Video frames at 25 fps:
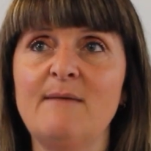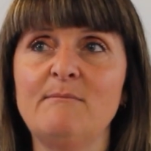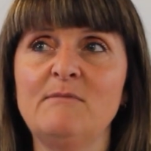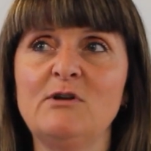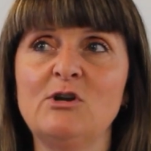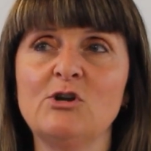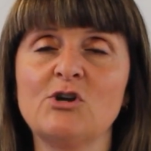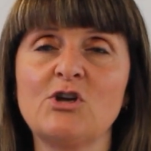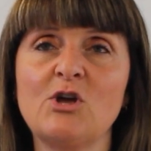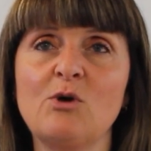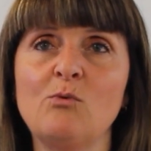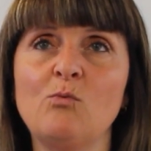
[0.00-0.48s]

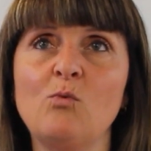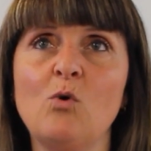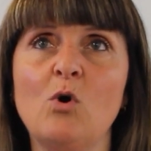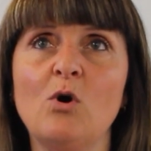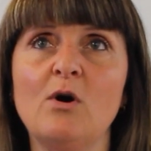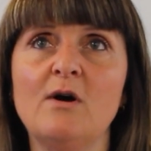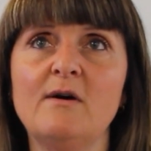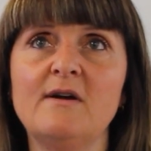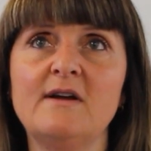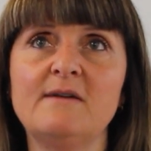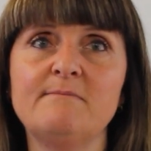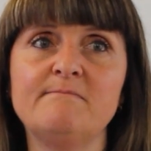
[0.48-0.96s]
look at
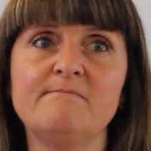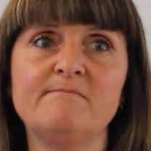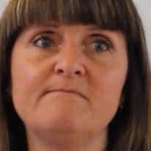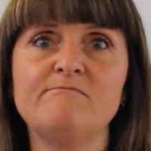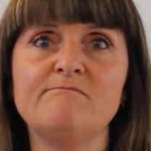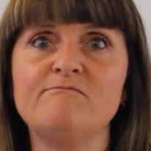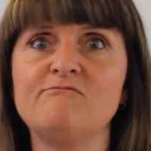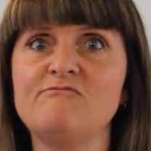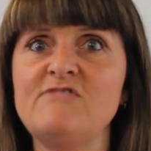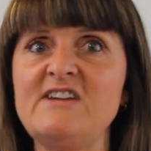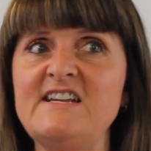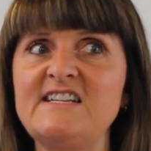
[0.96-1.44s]
what
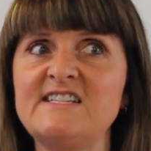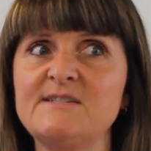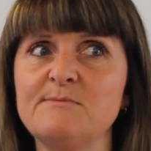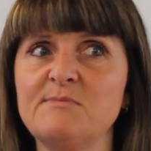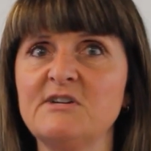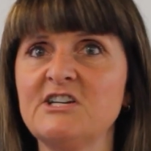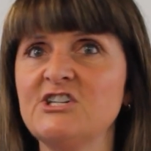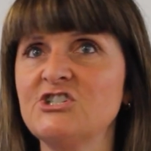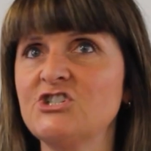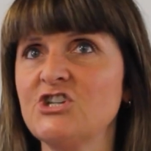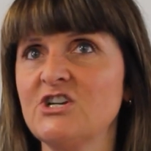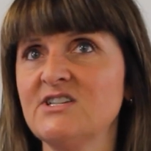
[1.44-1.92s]

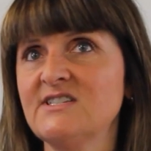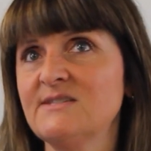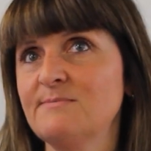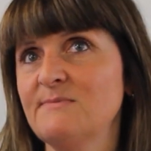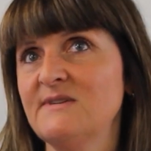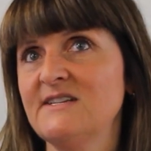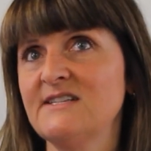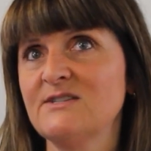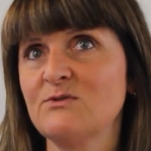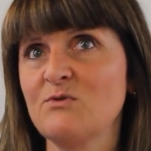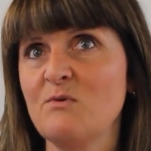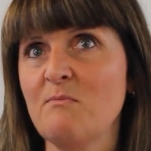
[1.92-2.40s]
reasonable
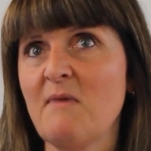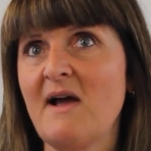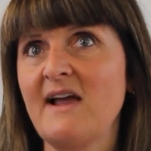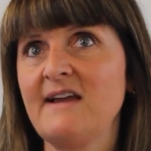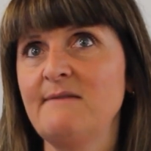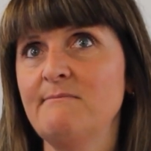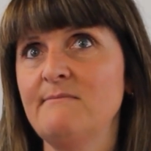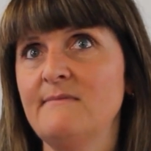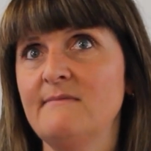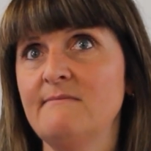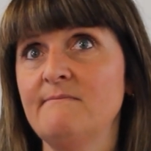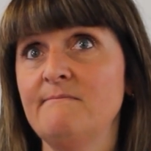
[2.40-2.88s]
adjustments we
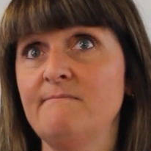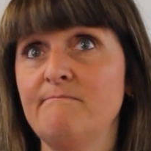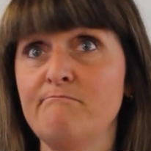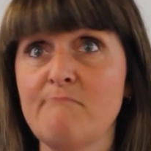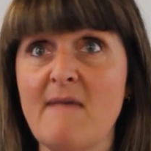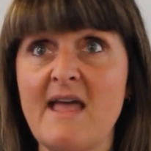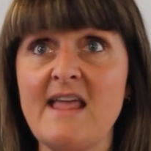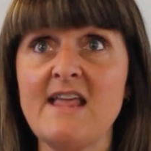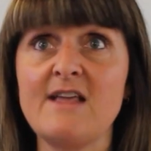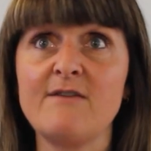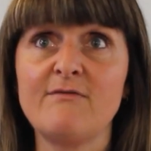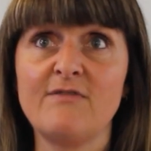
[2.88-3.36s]
might
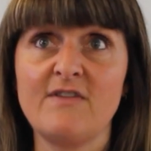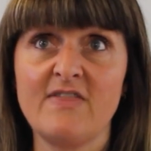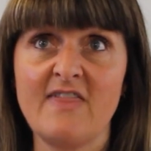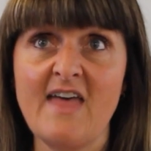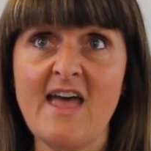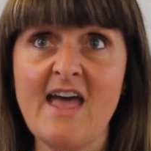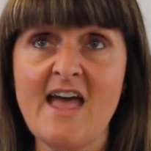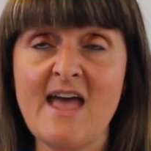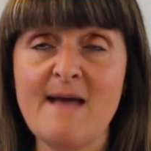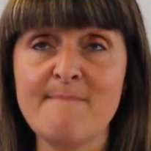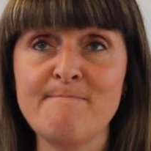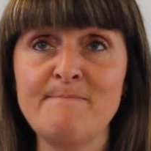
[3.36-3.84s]
make for
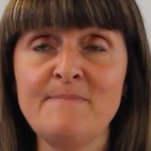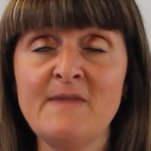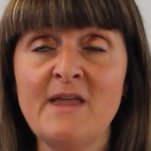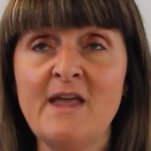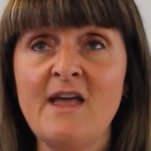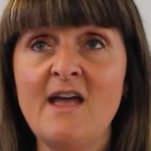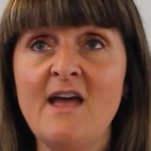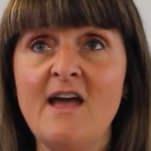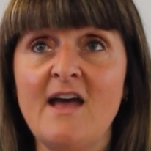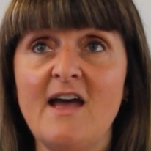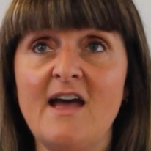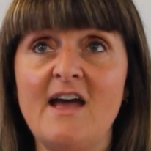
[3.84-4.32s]
them,
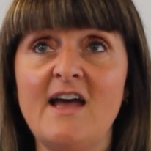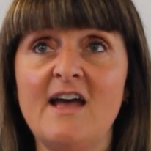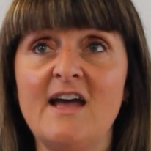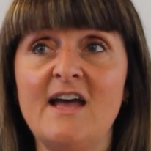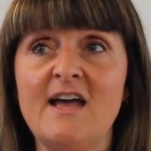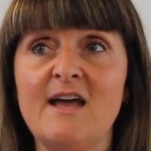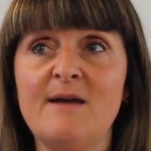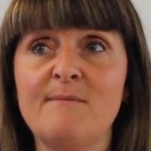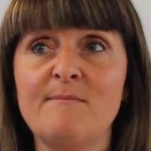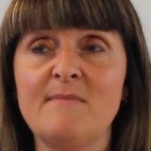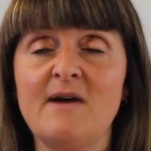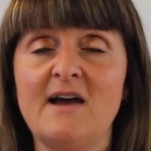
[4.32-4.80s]

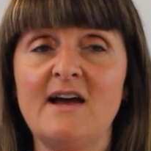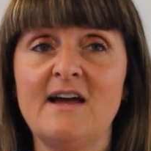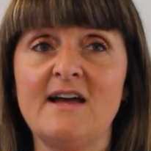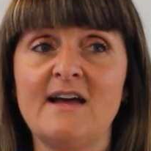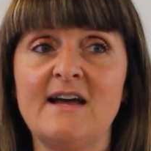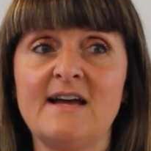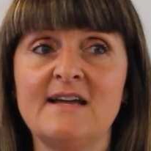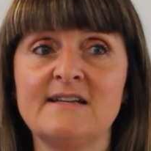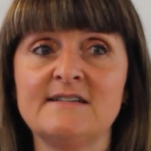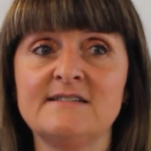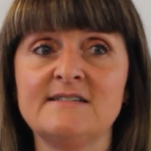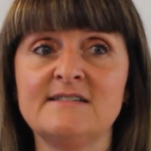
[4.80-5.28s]

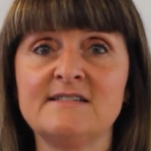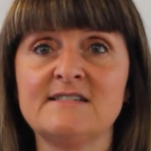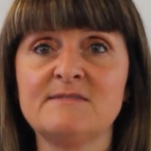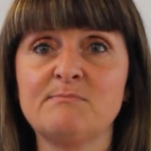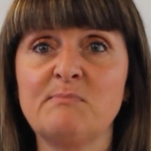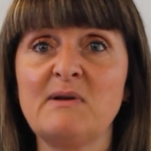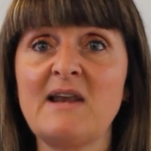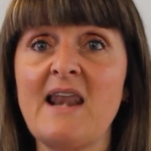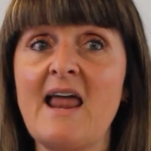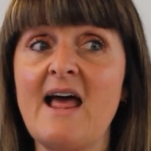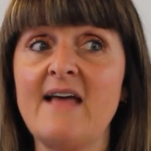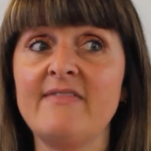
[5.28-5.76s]
and
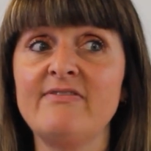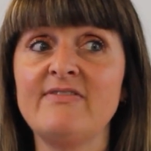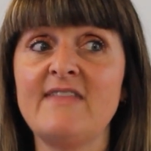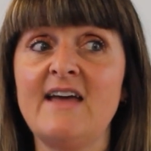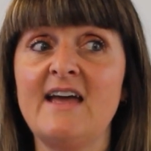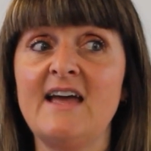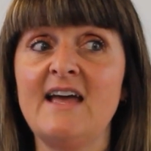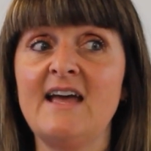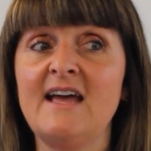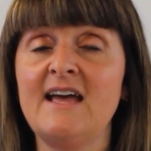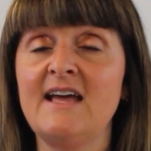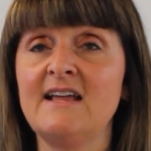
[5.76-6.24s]
plan
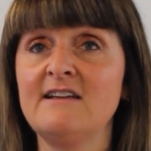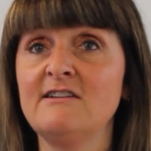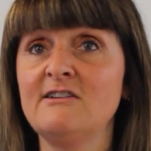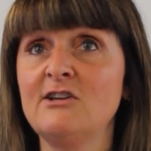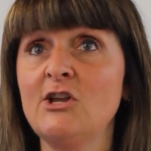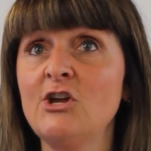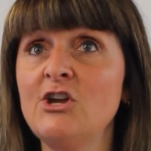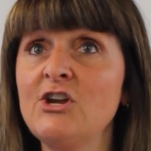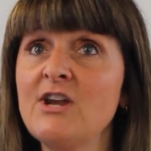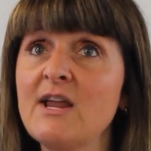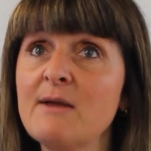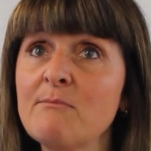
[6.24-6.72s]
their
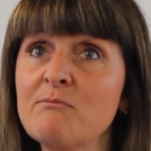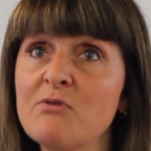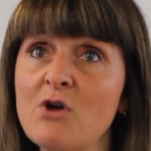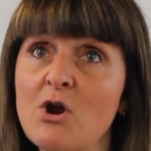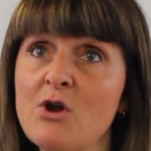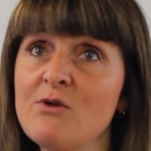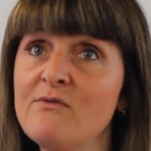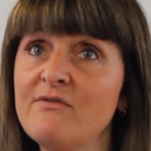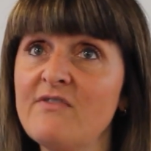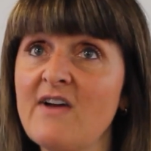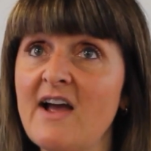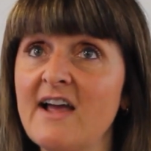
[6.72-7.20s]
learning
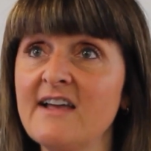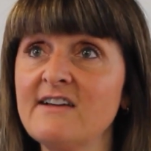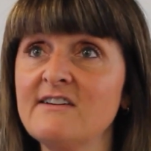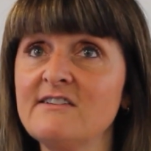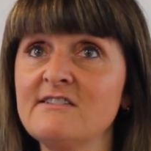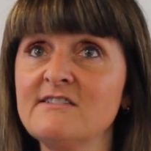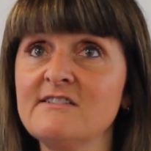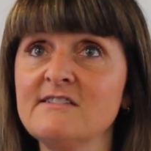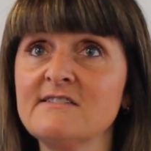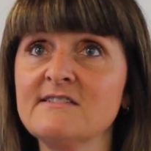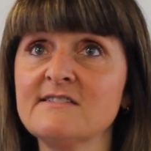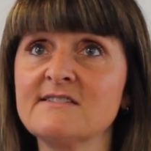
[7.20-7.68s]

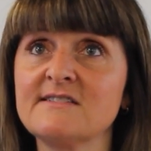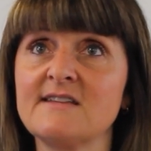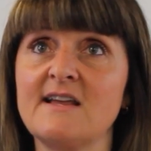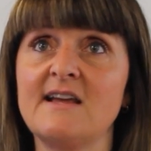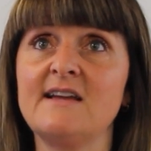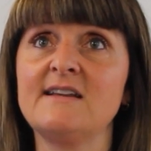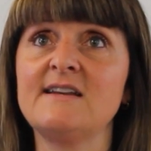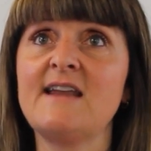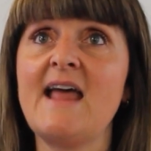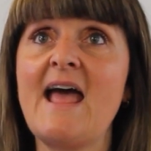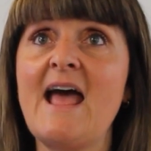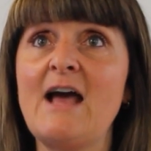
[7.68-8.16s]
profiles
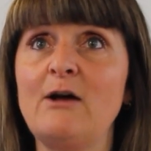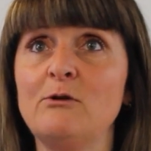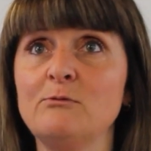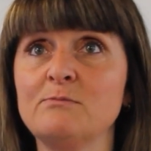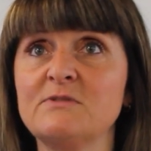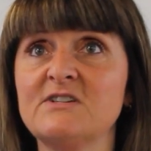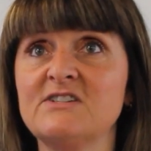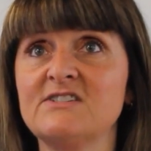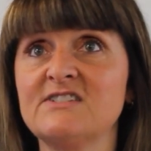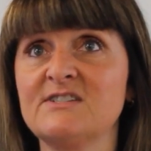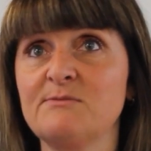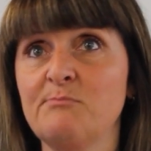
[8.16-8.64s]
and help
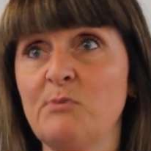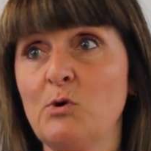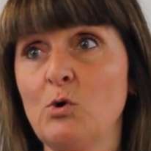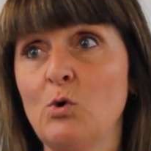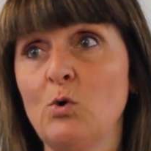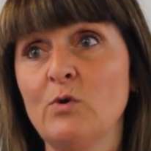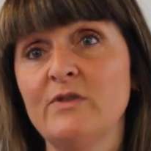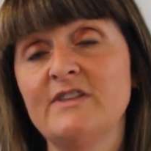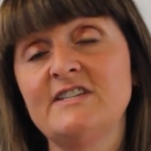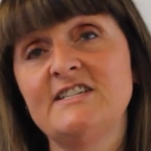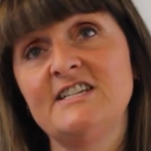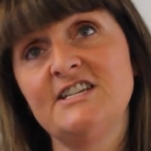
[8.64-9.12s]
to
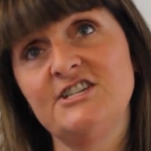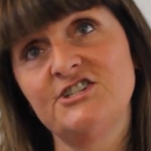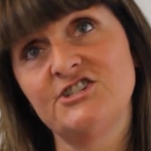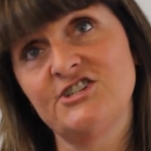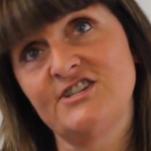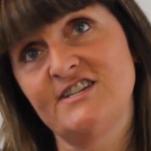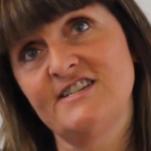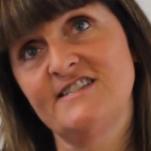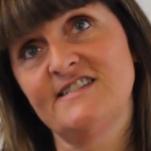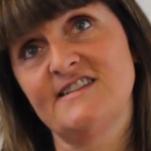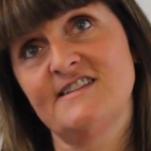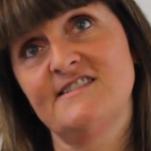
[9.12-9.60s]
support the
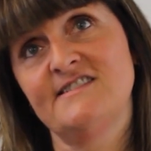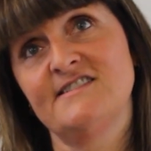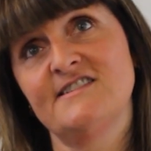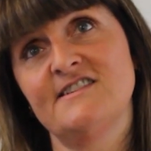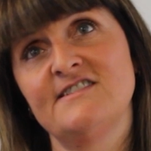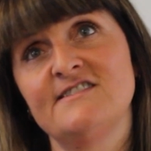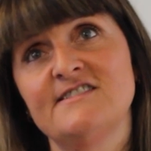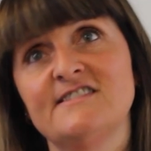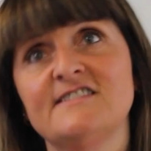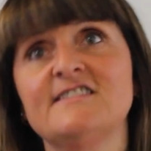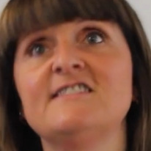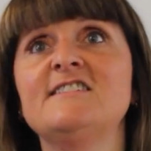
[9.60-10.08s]
teaching
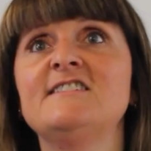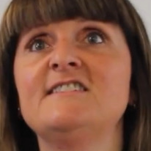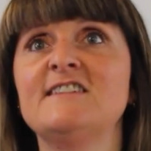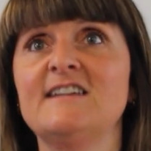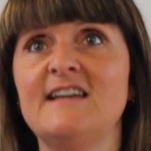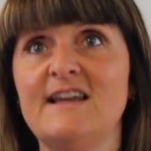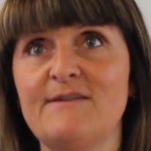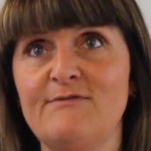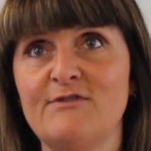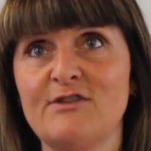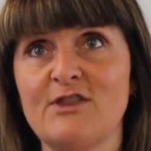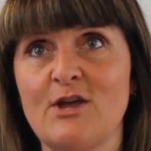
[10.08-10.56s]
assistants to
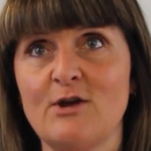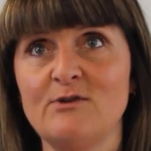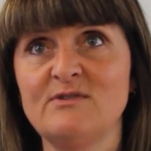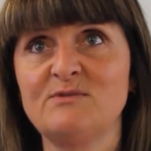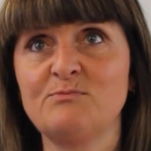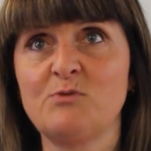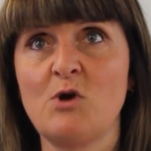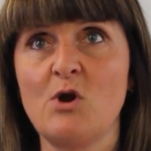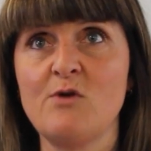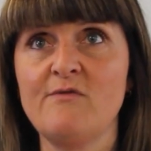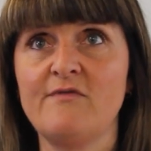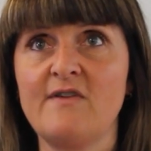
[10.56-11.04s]
deliver those
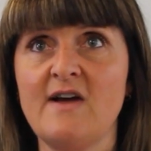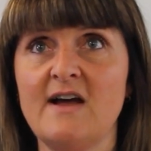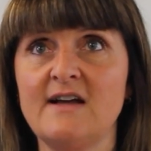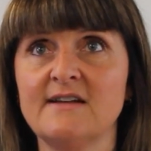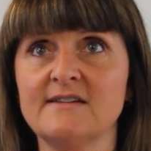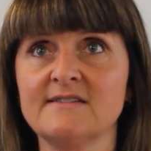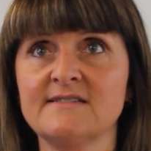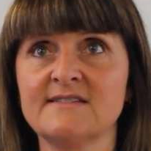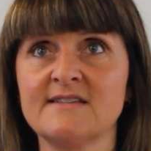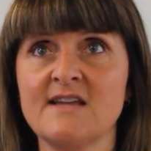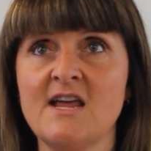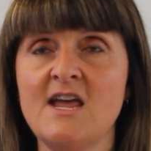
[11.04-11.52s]

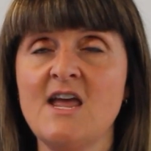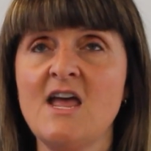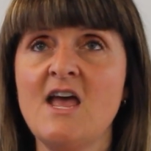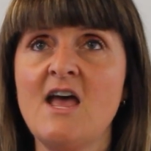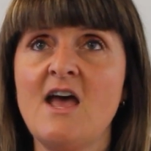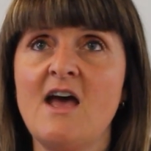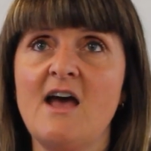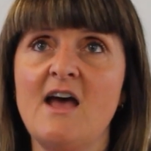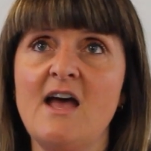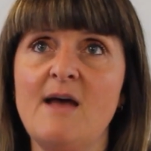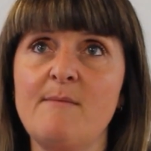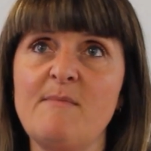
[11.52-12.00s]
profiles
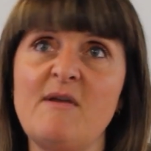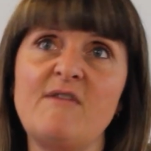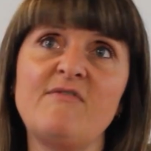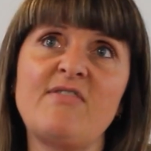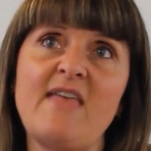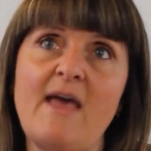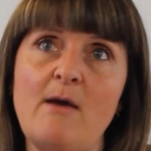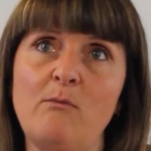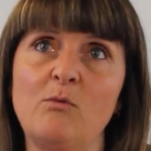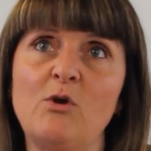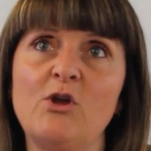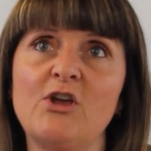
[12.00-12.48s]
if
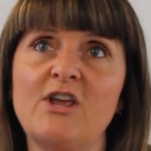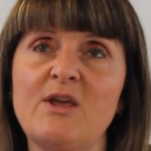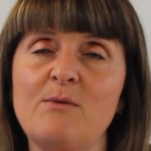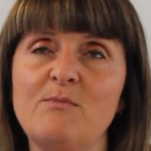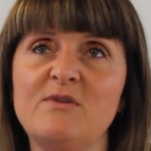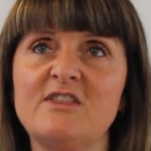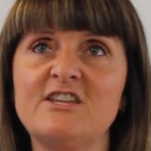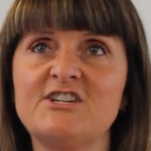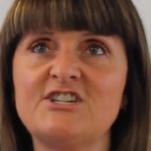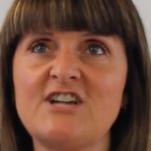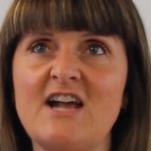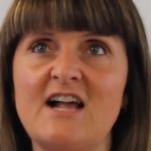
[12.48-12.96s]
they're working
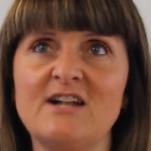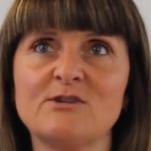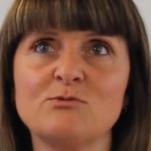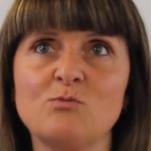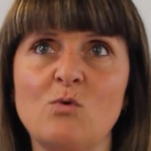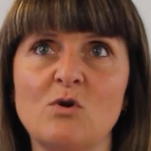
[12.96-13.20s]
with a child